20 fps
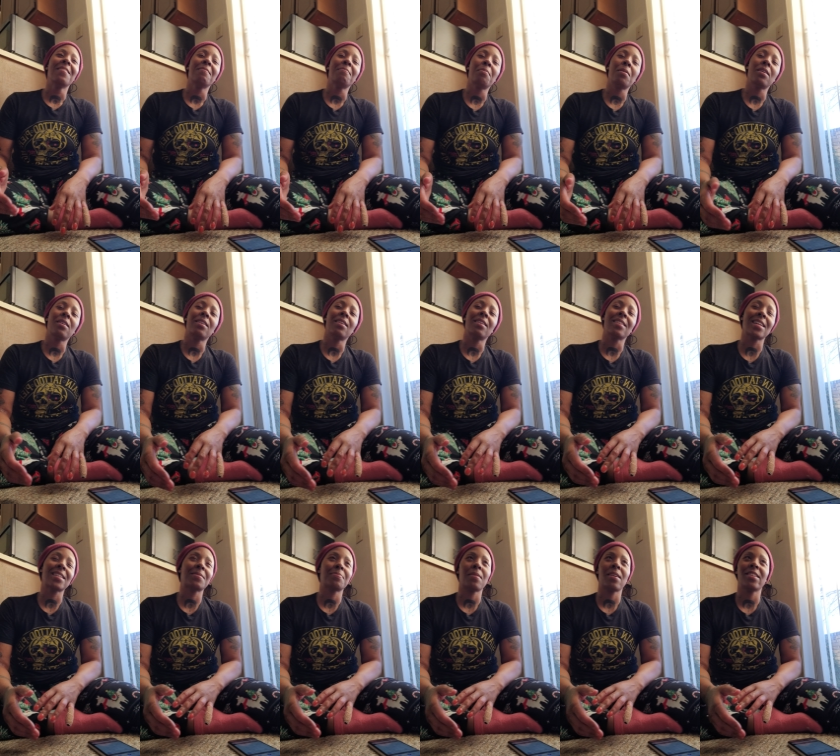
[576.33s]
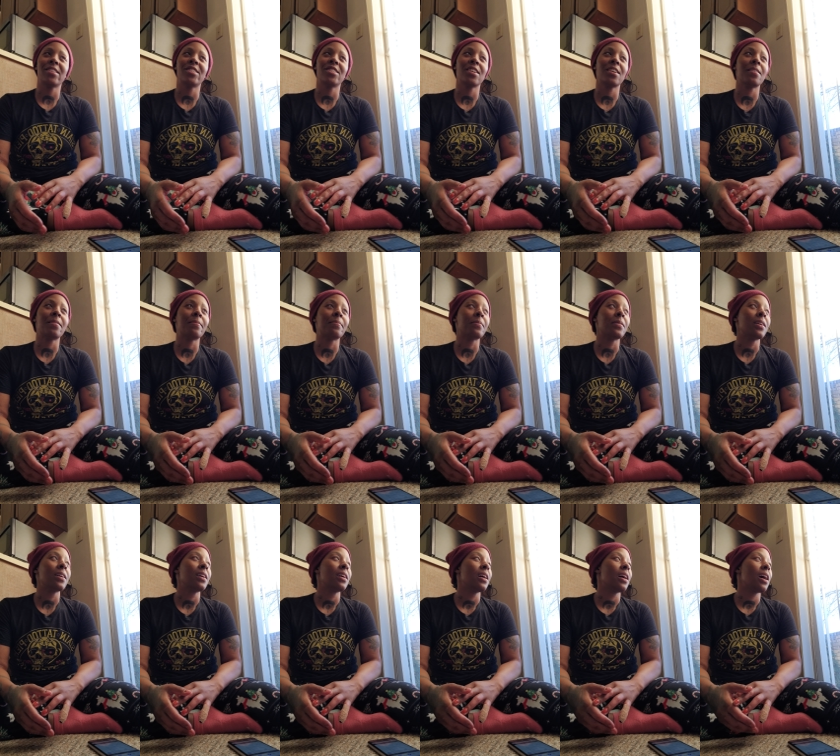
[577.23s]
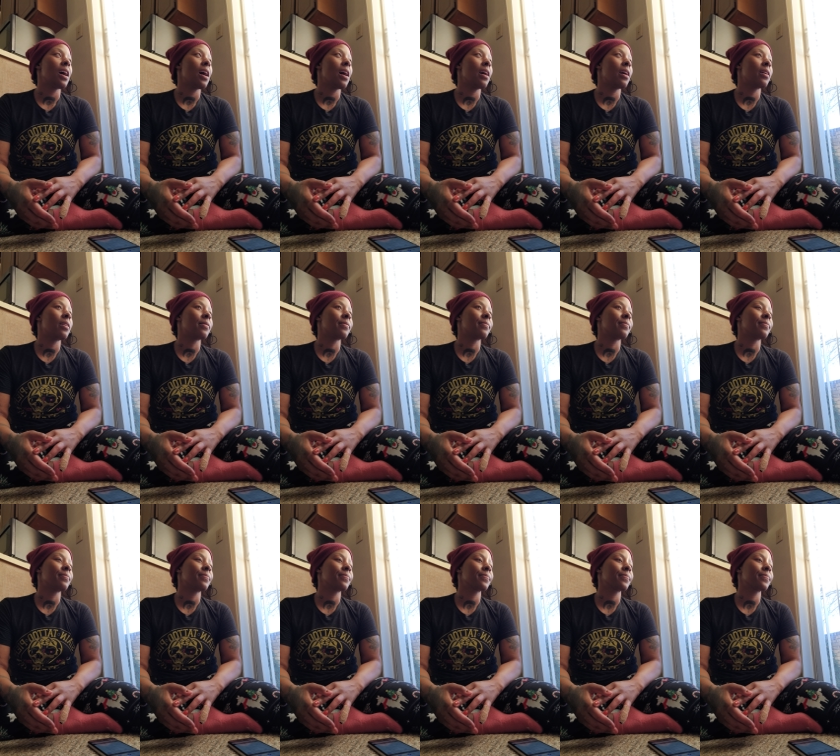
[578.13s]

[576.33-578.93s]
but uh, that's my gym. Um,